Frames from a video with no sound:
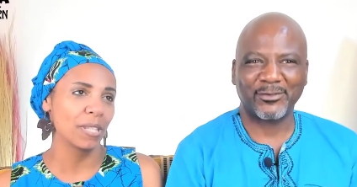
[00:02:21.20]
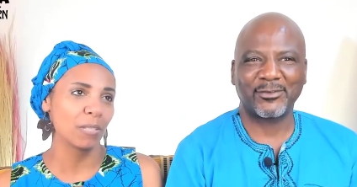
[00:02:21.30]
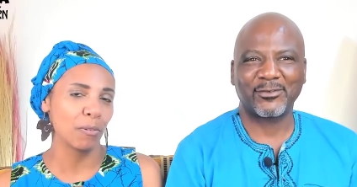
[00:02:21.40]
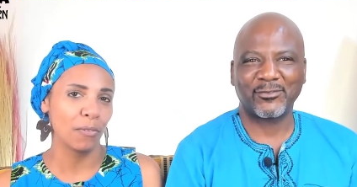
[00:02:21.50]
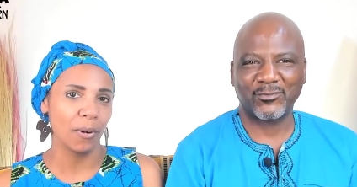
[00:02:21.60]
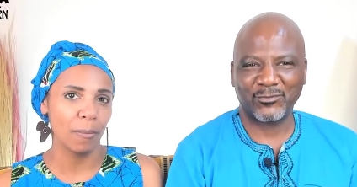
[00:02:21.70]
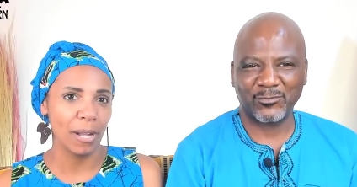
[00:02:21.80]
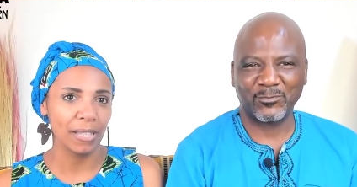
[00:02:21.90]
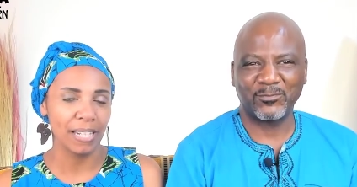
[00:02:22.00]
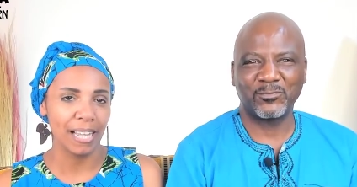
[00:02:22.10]
Speaker 1: before about the
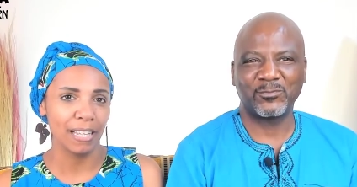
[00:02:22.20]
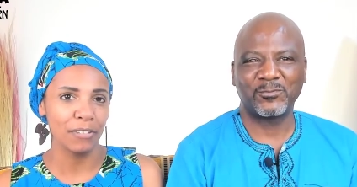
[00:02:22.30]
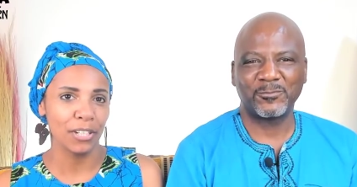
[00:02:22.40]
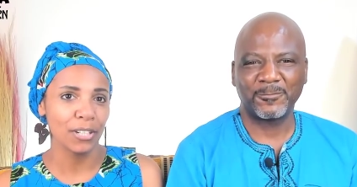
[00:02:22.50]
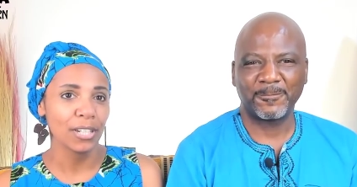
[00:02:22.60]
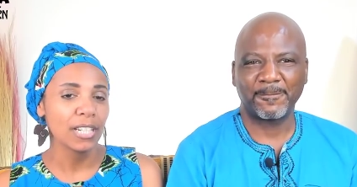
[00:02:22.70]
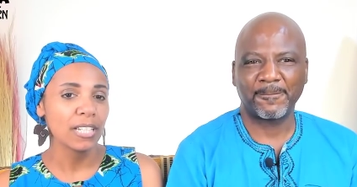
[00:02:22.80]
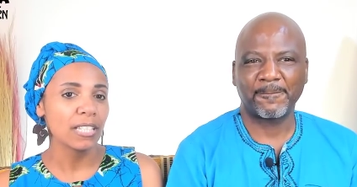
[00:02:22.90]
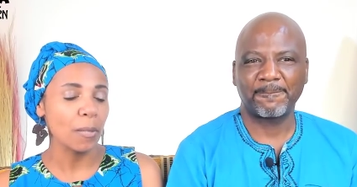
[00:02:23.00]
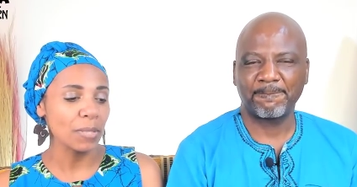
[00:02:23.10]
mm-hmm. nightlife here.
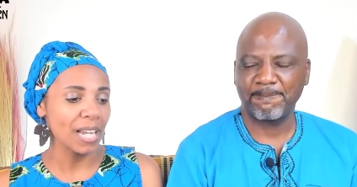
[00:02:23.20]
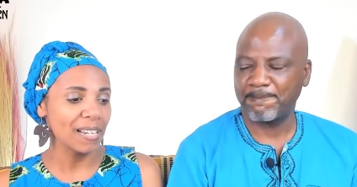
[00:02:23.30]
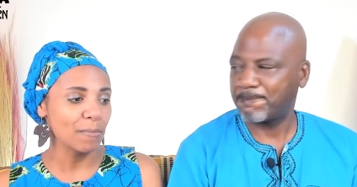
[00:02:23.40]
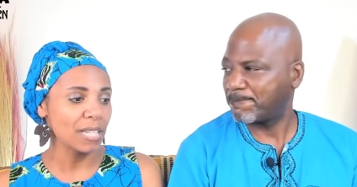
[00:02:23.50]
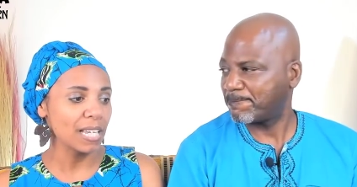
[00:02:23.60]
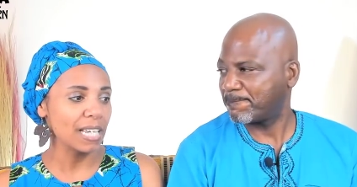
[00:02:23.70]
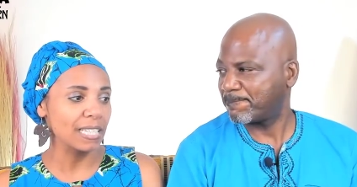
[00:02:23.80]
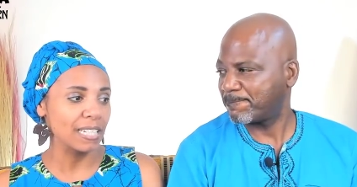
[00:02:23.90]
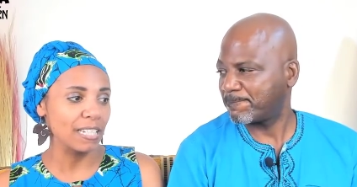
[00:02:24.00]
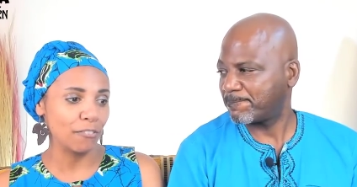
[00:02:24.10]
Sometimes it's
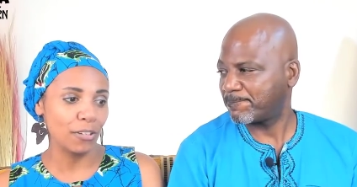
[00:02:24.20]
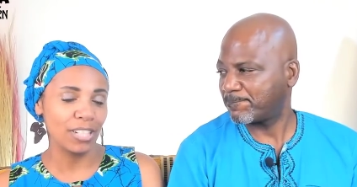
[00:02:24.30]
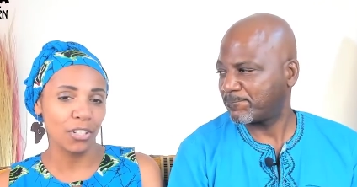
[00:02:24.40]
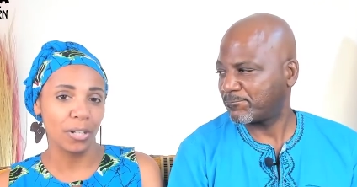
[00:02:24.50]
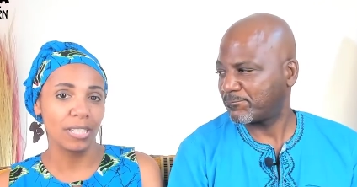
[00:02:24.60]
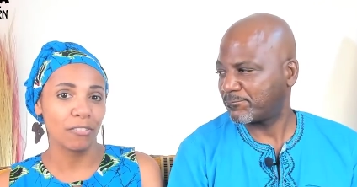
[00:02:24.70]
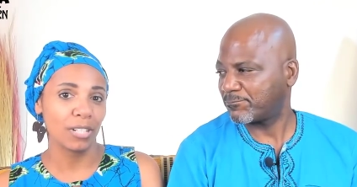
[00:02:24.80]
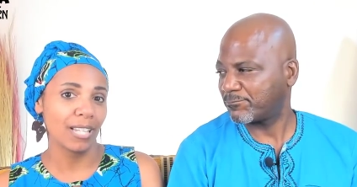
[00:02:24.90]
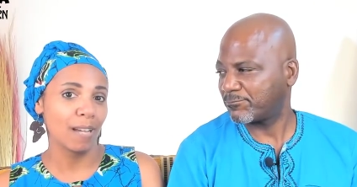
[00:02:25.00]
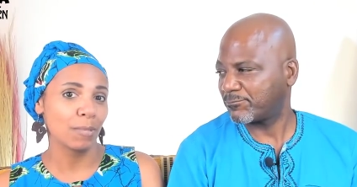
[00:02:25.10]
different during different
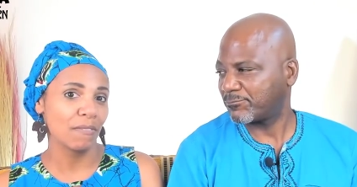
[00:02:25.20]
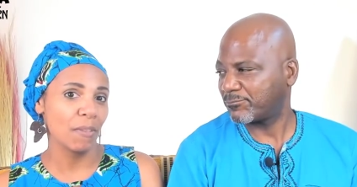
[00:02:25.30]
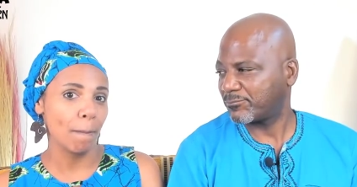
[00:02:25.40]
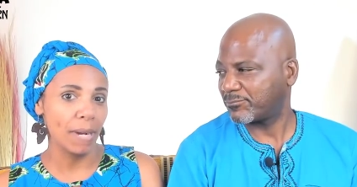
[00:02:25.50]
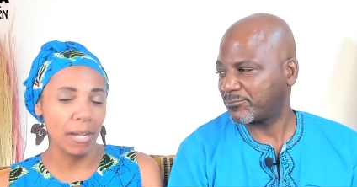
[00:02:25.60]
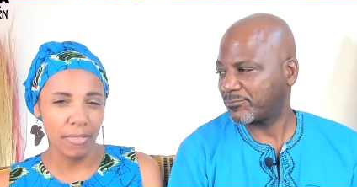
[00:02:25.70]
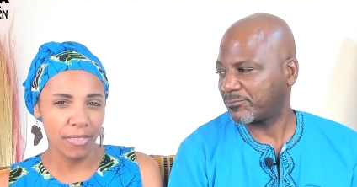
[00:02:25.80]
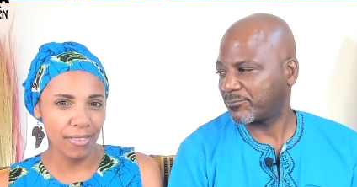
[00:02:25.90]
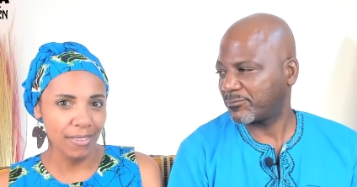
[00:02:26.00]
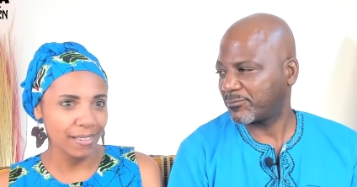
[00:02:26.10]
times of the month.
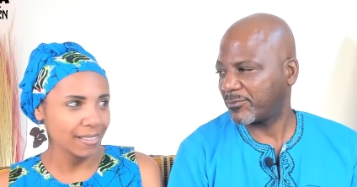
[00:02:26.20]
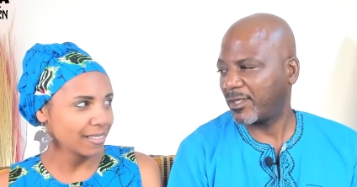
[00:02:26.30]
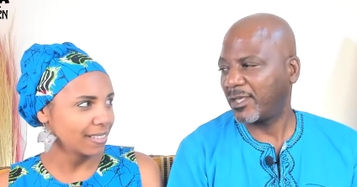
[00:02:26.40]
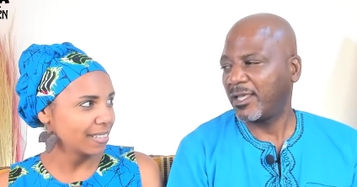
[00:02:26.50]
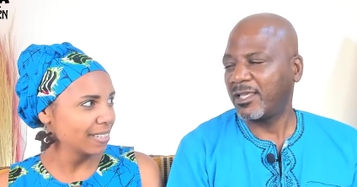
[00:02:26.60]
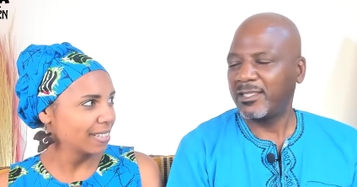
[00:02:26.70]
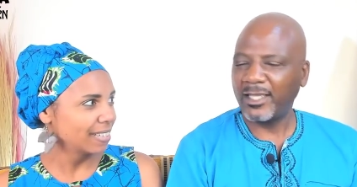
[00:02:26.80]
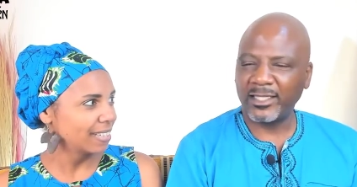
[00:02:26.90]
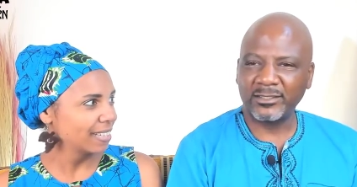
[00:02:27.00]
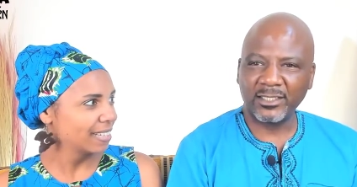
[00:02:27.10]

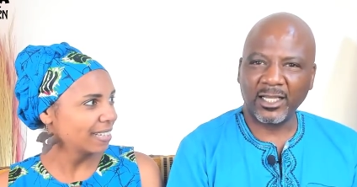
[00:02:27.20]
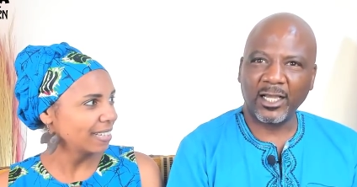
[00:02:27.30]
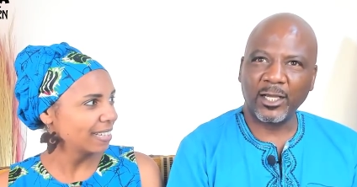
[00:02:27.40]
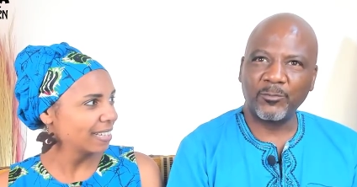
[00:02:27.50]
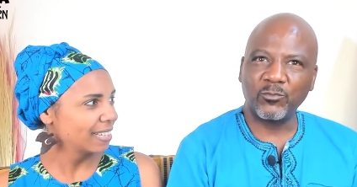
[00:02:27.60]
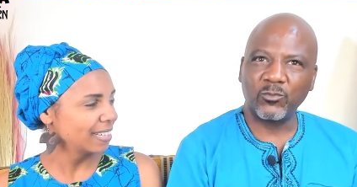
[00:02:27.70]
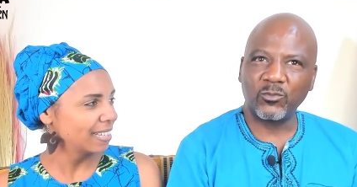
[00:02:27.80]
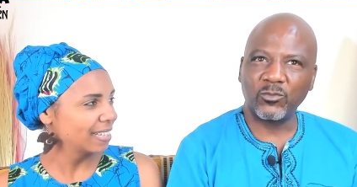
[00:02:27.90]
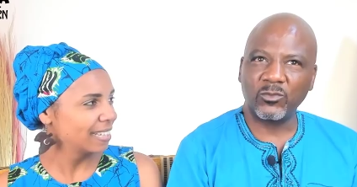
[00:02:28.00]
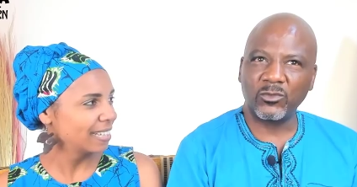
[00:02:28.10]
Speaker 2: Yes. Um,
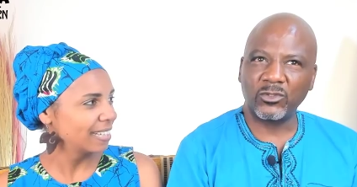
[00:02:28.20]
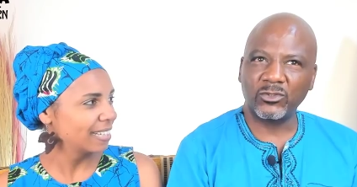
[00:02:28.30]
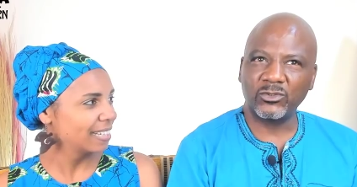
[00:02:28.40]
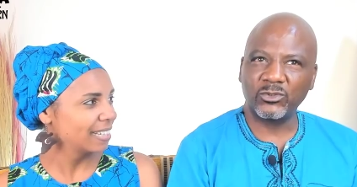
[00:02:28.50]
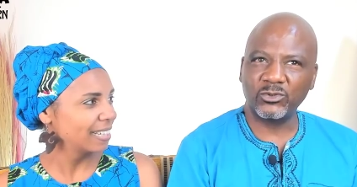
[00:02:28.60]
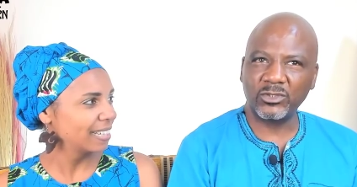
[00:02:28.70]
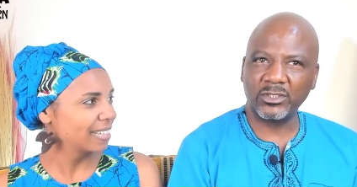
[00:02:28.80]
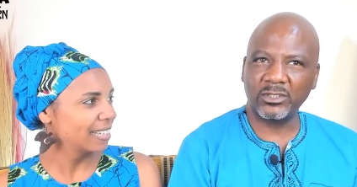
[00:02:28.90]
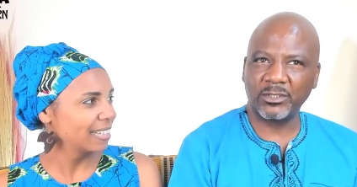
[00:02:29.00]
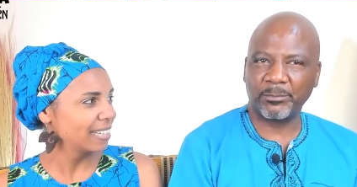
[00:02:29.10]
usually,
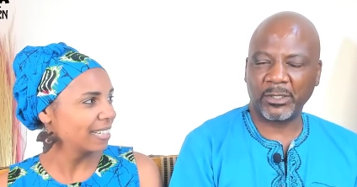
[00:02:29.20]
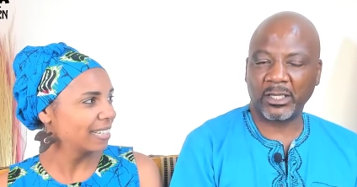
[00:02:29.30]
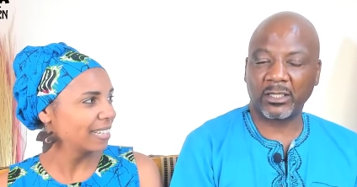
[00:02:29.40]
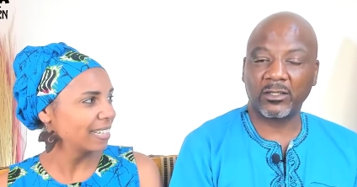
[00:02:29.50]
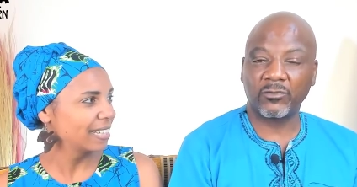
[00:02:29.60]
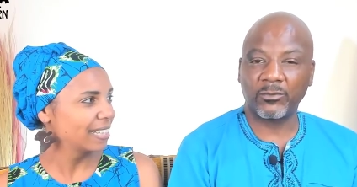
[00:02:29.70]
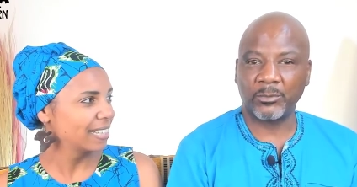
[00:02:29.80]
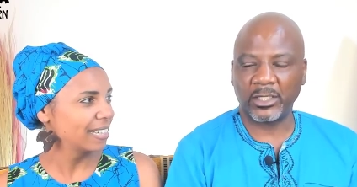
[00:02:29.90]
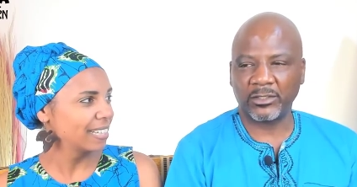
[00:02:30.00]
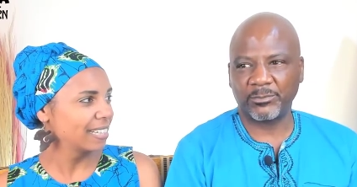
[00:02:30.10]
the beginning of the
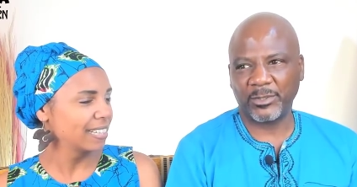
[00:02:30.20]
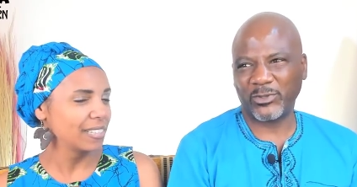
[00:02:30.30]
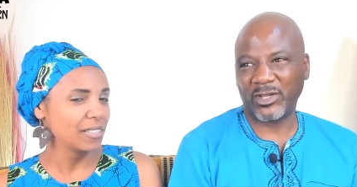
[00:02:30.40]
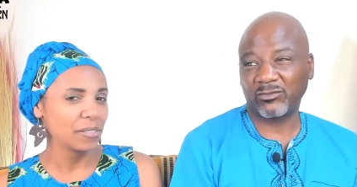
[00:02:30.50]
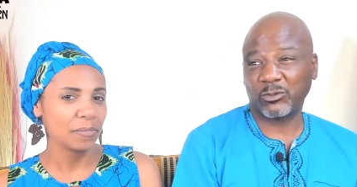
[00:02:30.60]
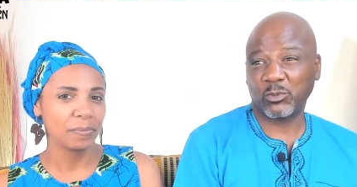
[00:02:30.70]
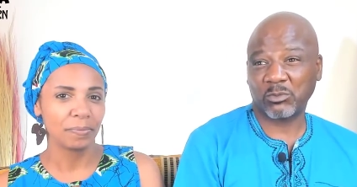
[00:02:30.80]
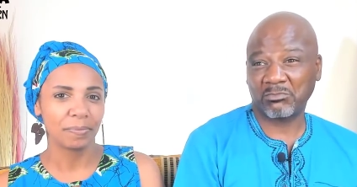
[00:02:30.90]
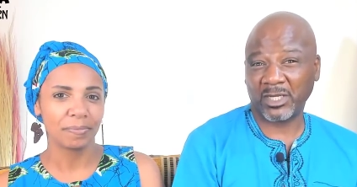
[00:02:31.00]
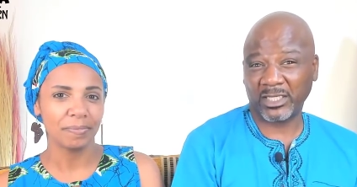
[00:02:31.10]
month, people have a little more
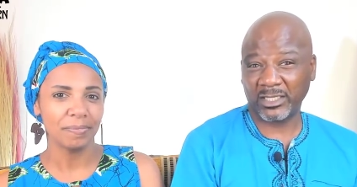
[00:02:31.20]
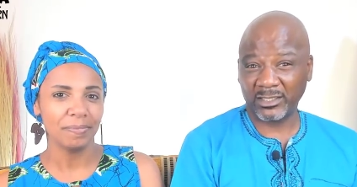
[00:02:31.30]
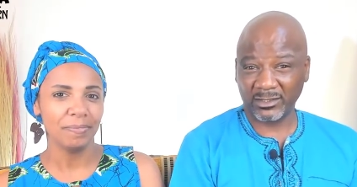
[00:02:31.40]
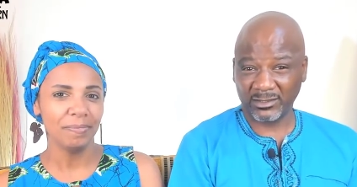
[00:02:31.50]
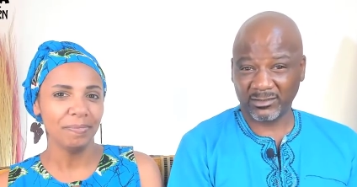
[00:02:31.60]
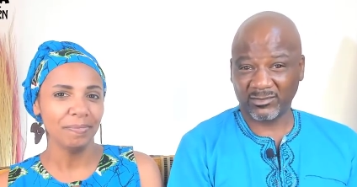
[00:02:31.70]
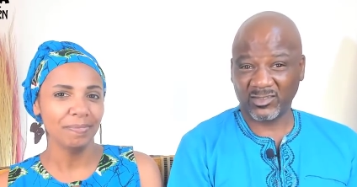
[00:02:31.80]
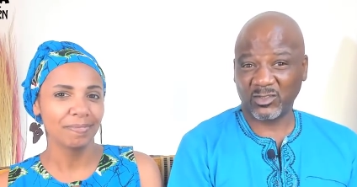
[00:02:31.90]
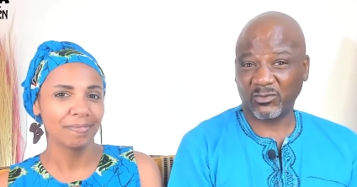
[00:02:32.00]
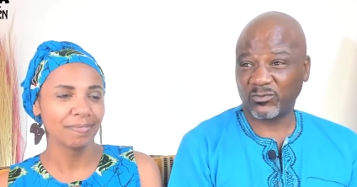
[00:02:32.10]
money, a little
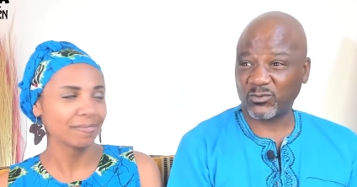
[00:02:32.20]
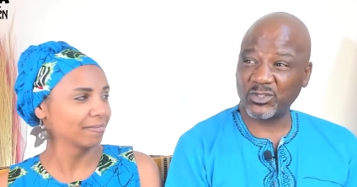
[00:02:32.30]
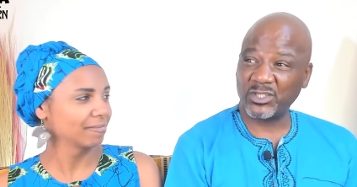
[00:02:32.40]
free